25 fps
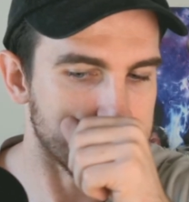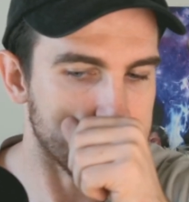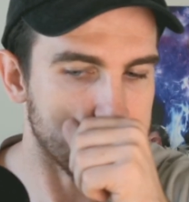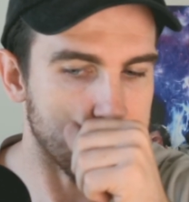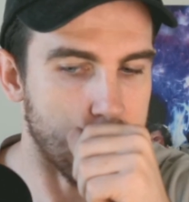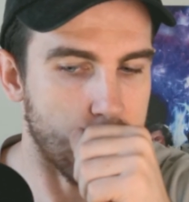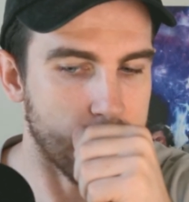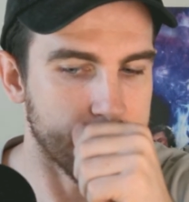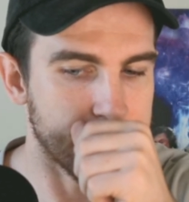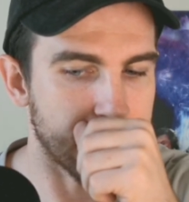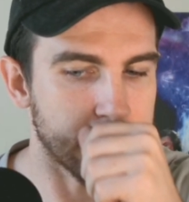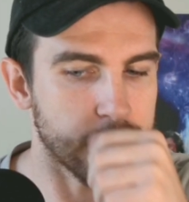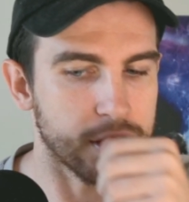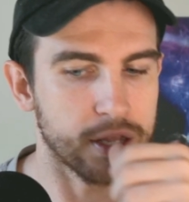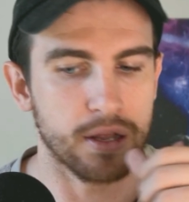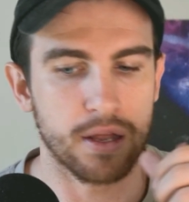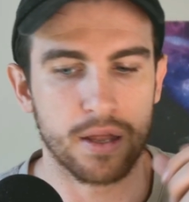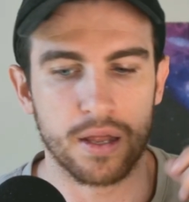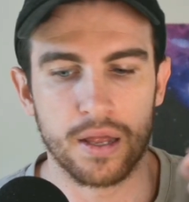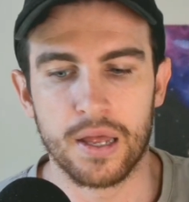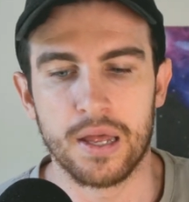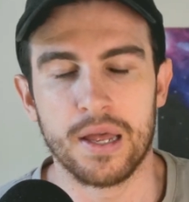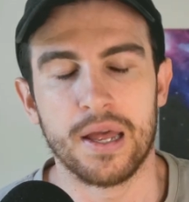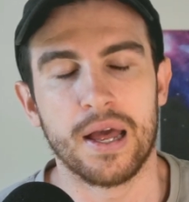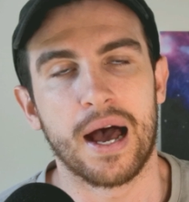
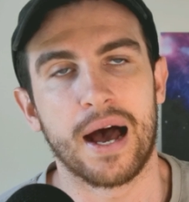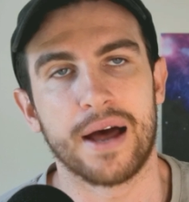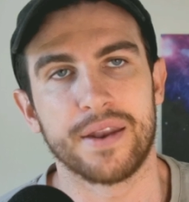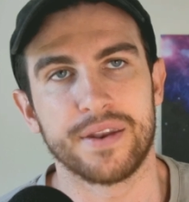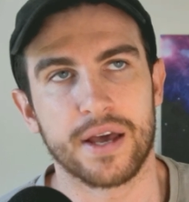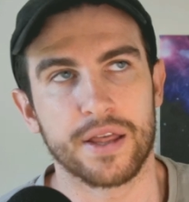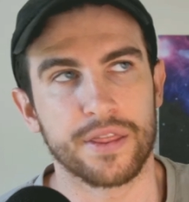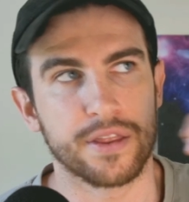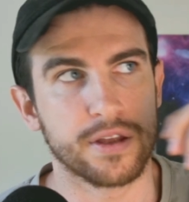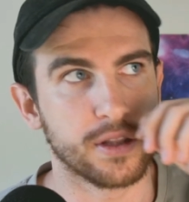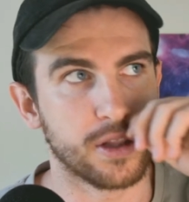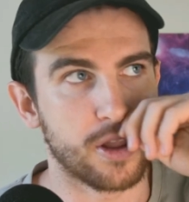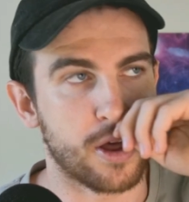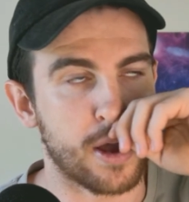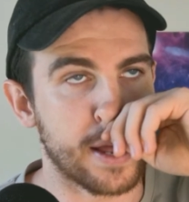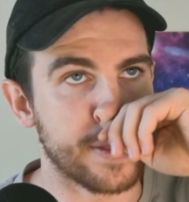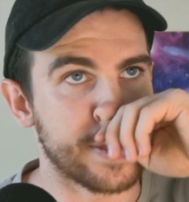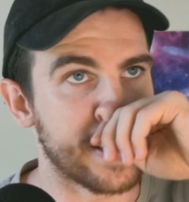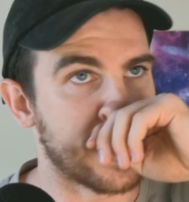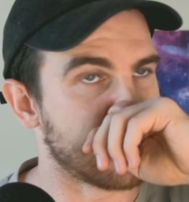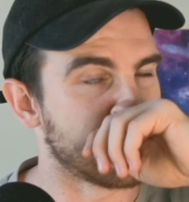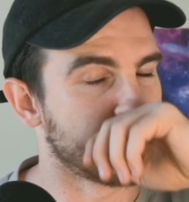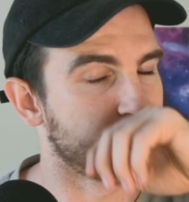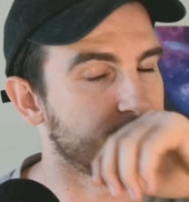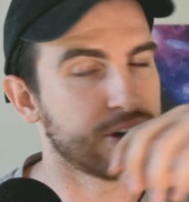Another line
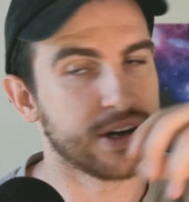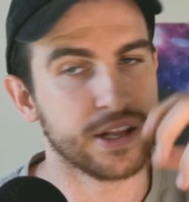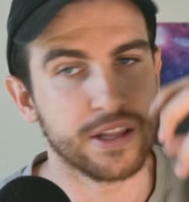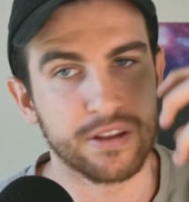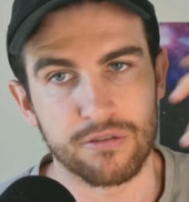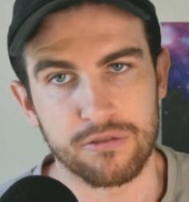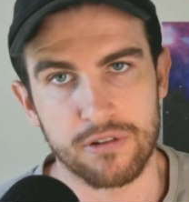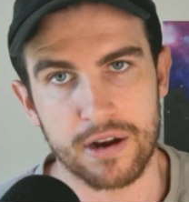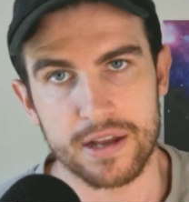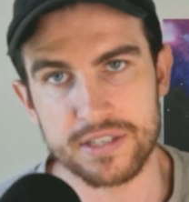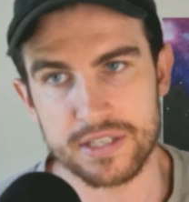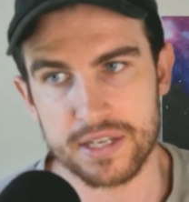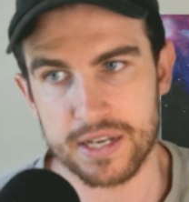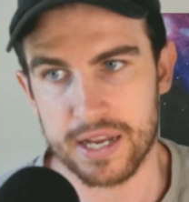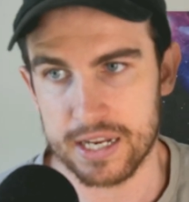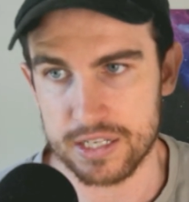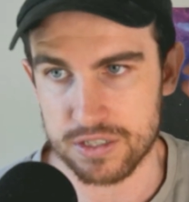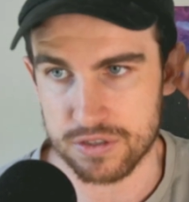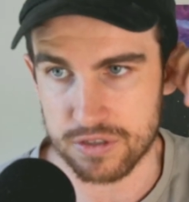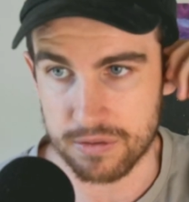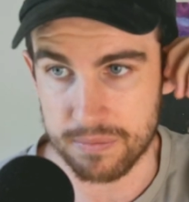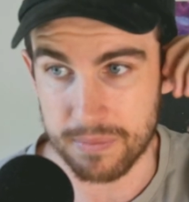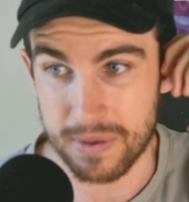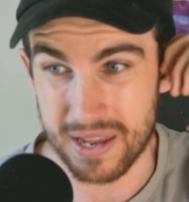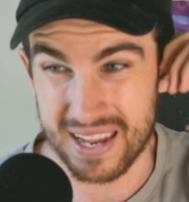that really resonates
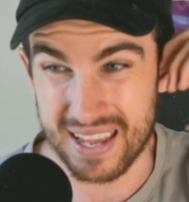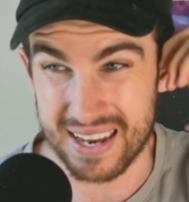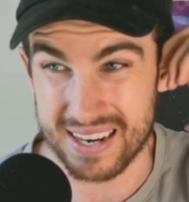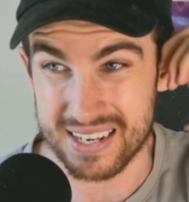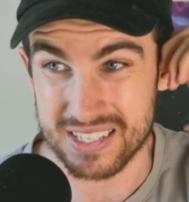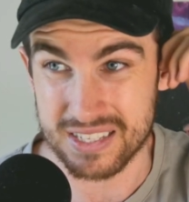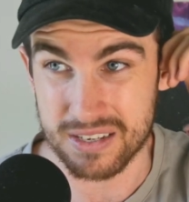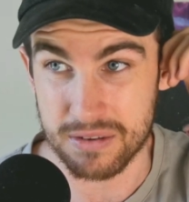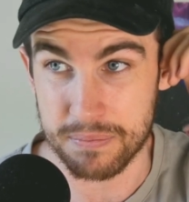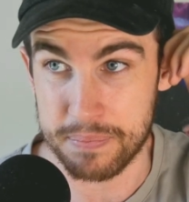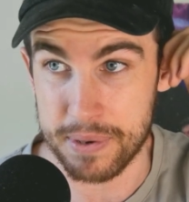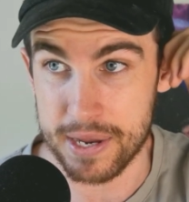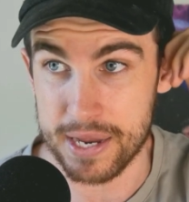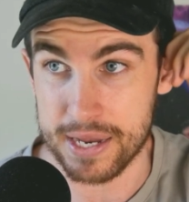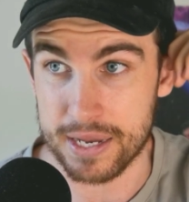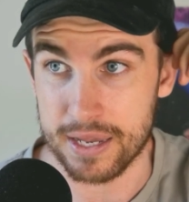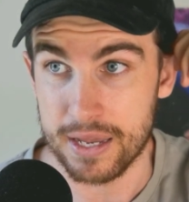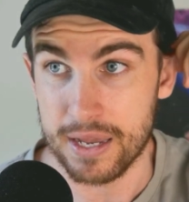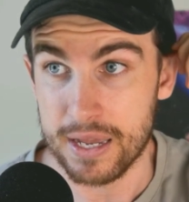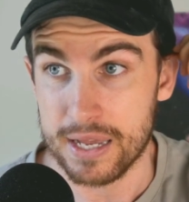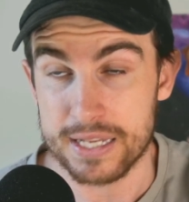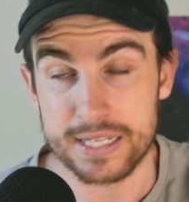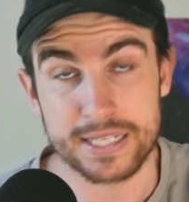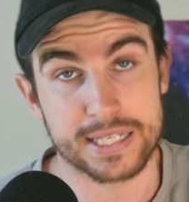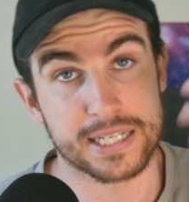with me, and it's a big
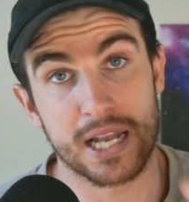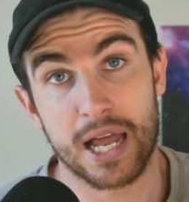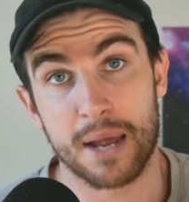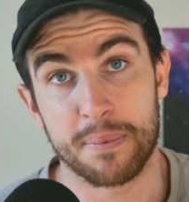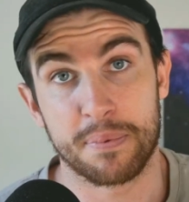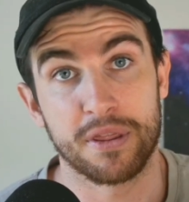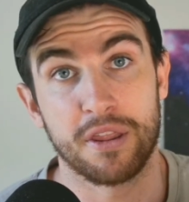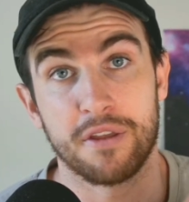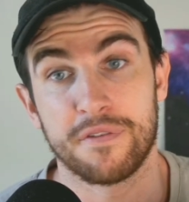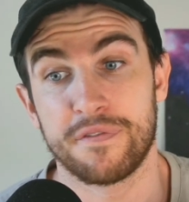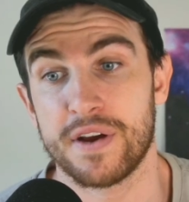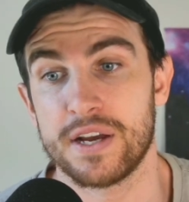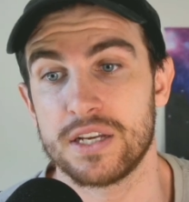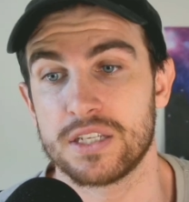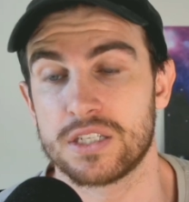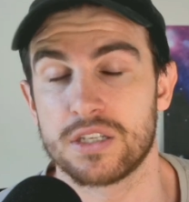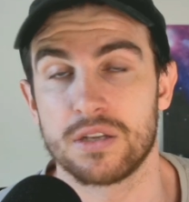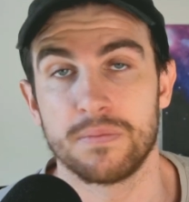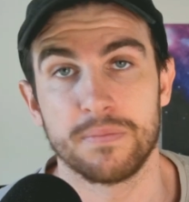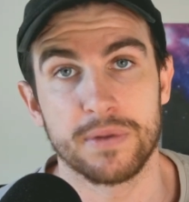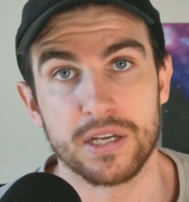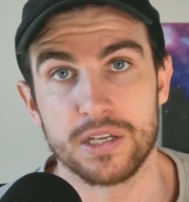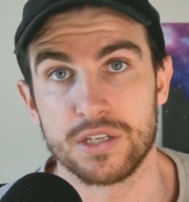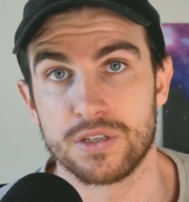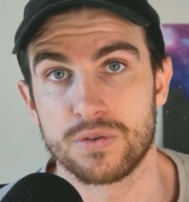slap in the face to
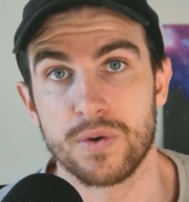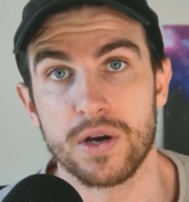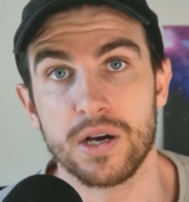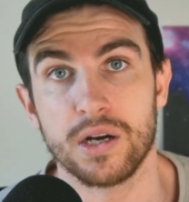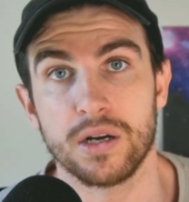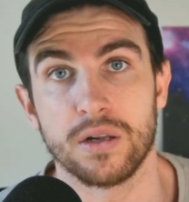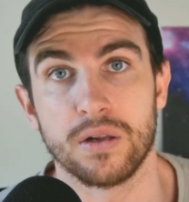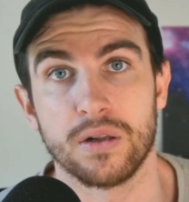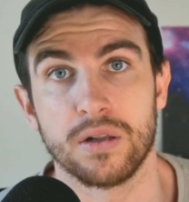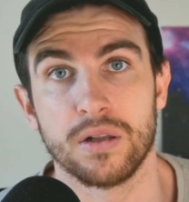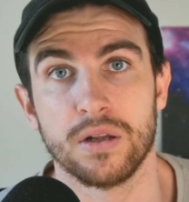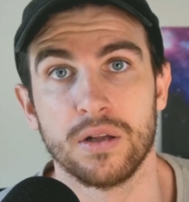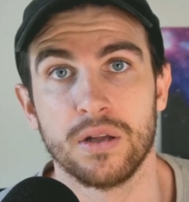me as well.